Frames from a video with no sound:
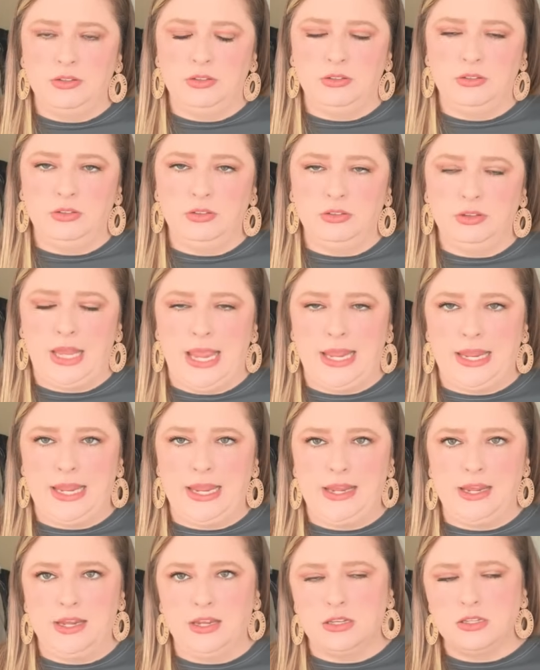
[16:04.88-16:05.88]

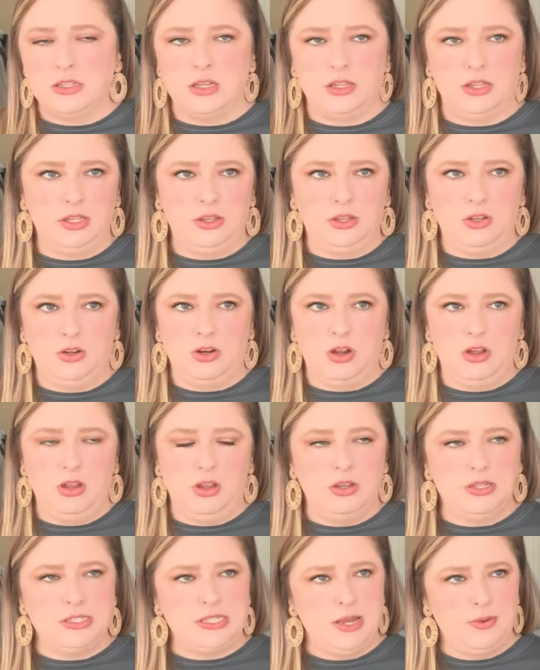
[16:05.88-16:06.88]
leggings, I think they're
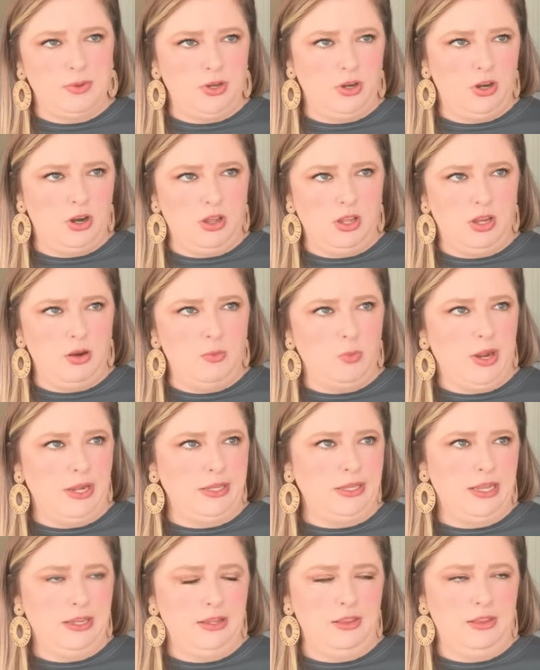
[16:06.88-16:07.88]
called, is that what they're calling them? Wide
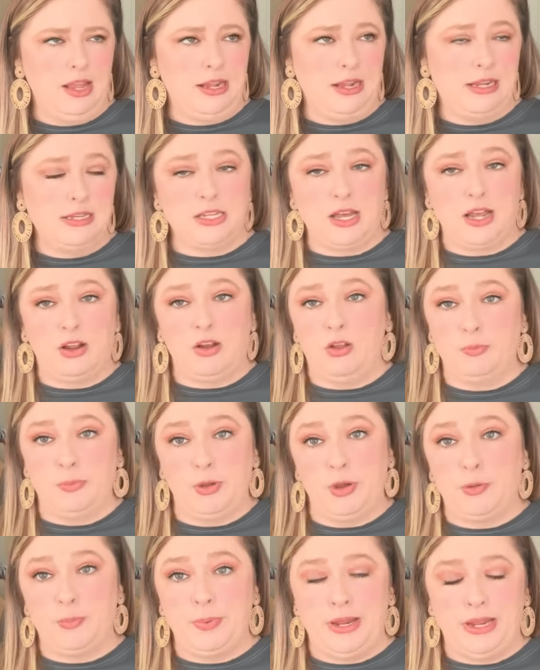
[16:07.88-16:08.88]
leg leggings? I call them
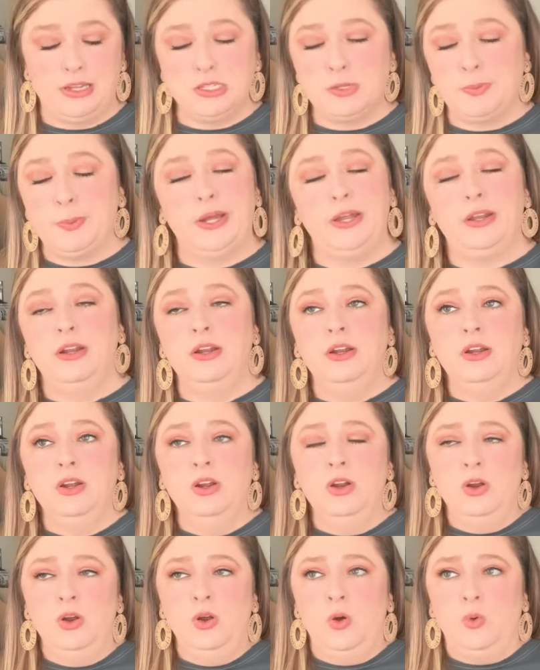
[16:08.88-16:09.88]
yoga pants, but
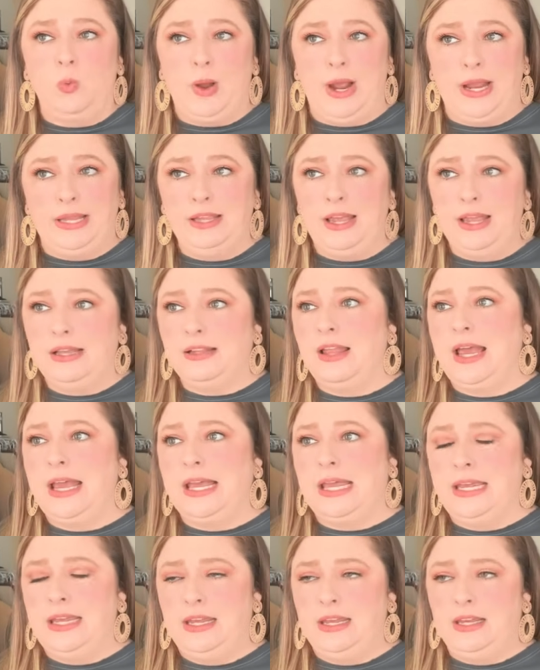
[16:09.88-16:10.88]
wide leg
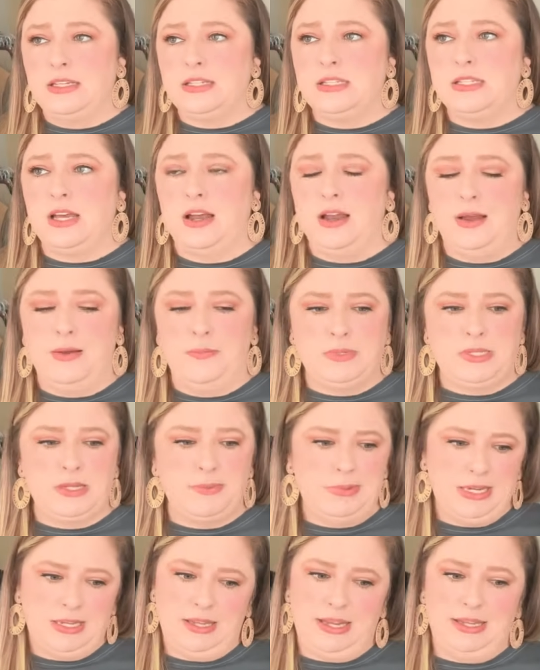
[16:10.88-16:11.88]
leggings,
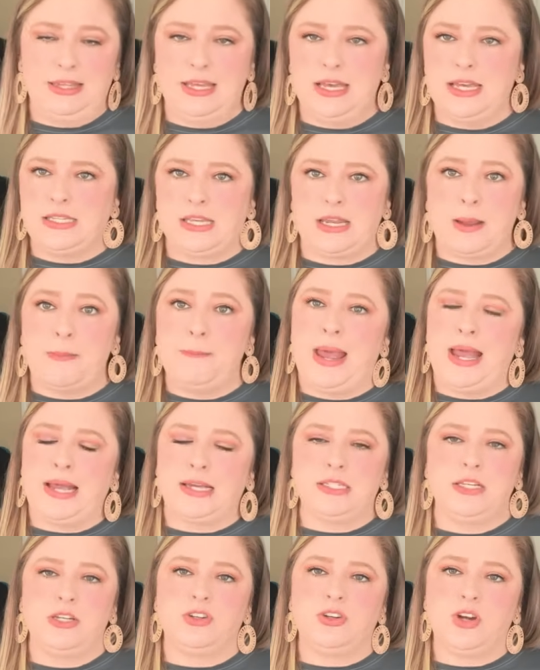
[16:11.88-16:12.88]
something like this, like a
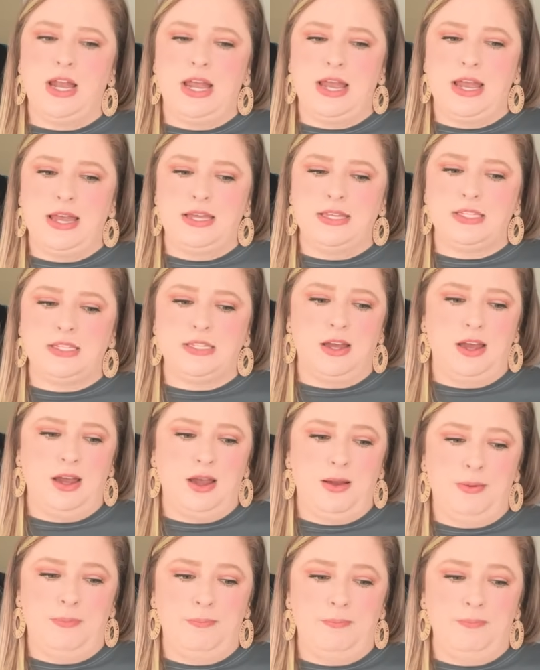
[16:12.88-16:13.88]
maxi dress.
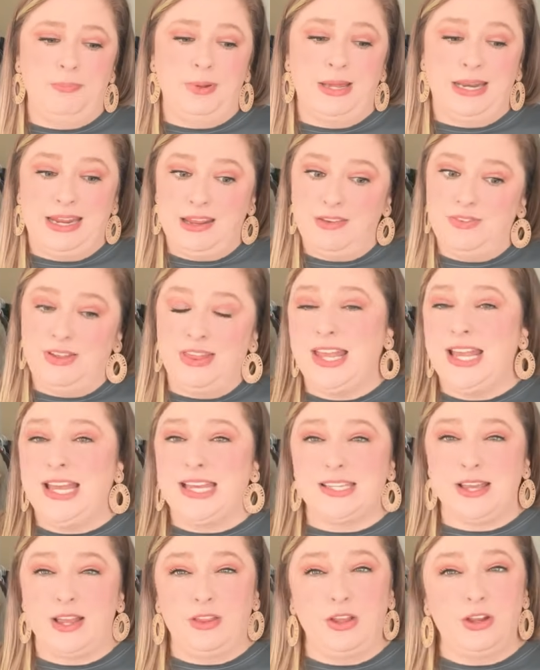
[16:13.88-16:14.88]
But even
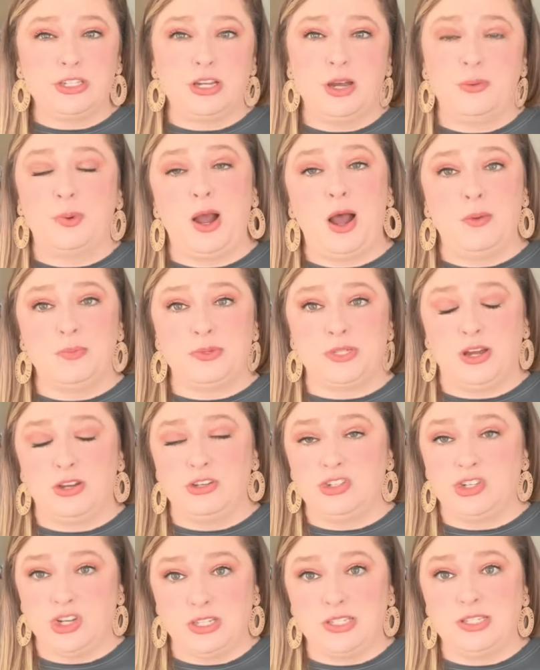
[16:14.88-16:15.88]
this, I looked up comps on
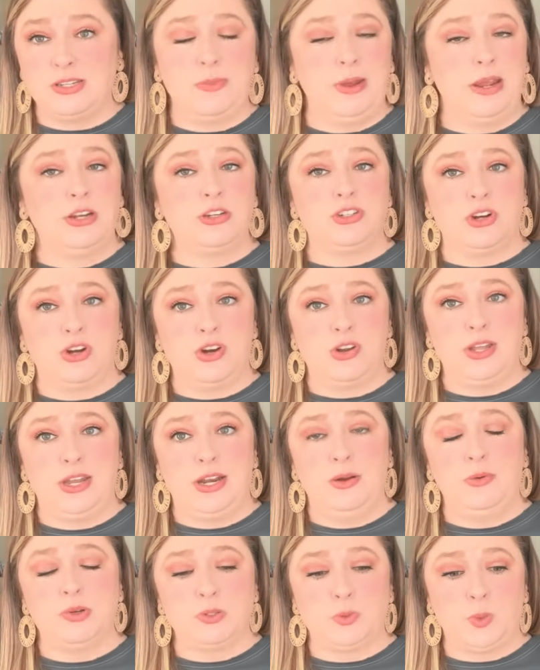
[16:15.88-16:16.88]
just to make sure that
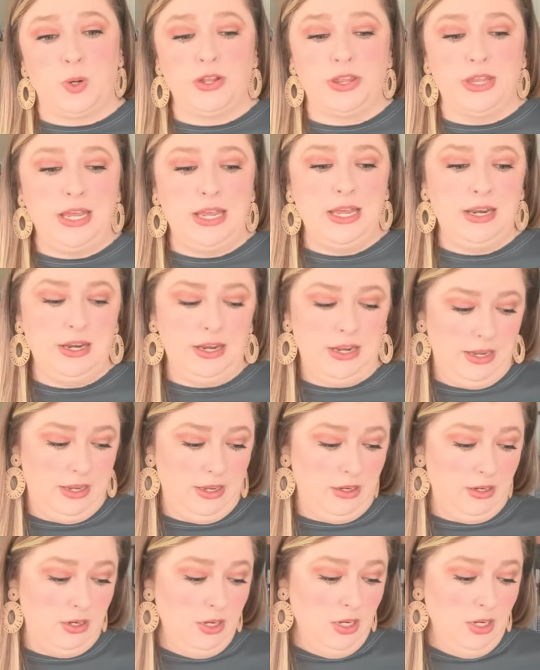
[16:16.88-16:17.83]
it was worth it, and